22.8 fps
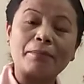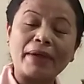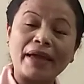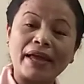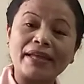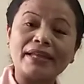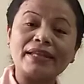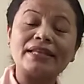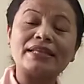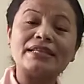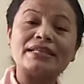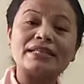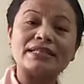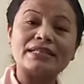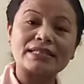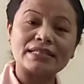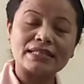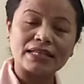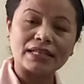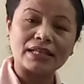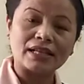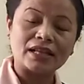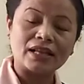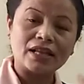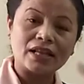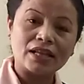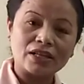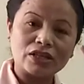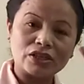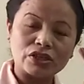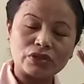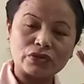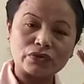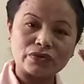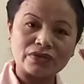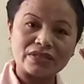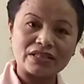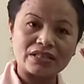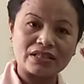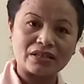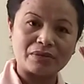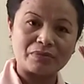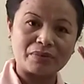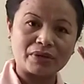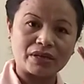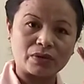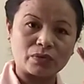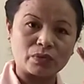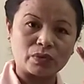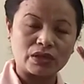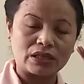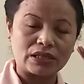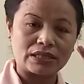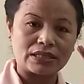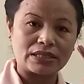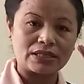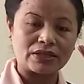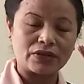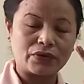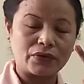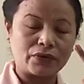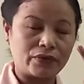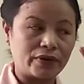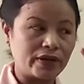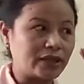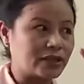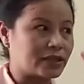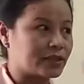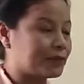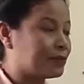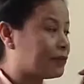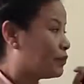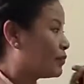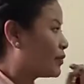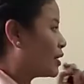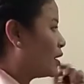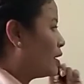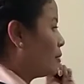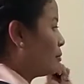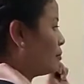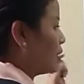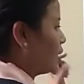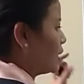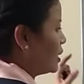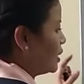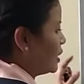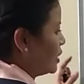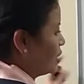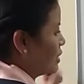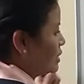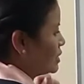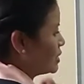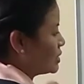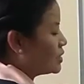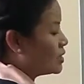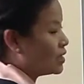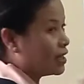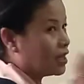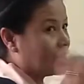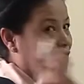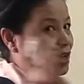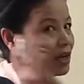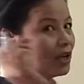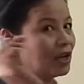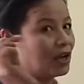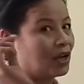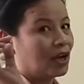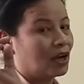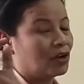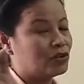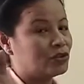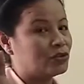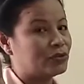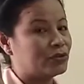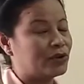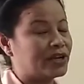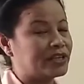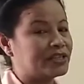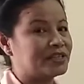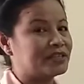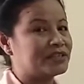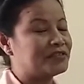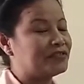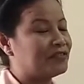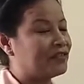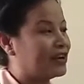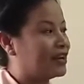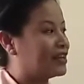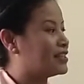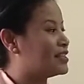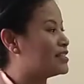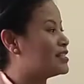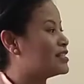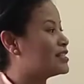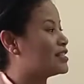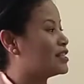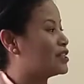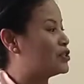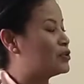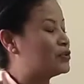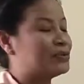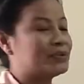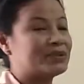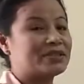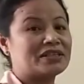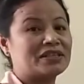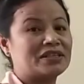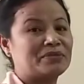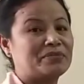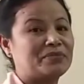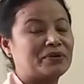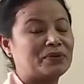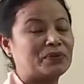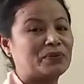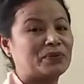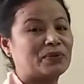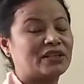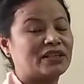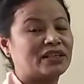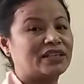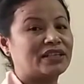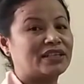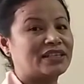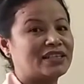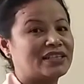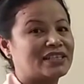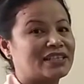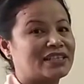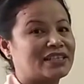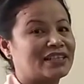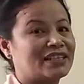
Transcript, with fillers: Pencil, two syllabic word, right? Because how do you identify this is a two syllabic word?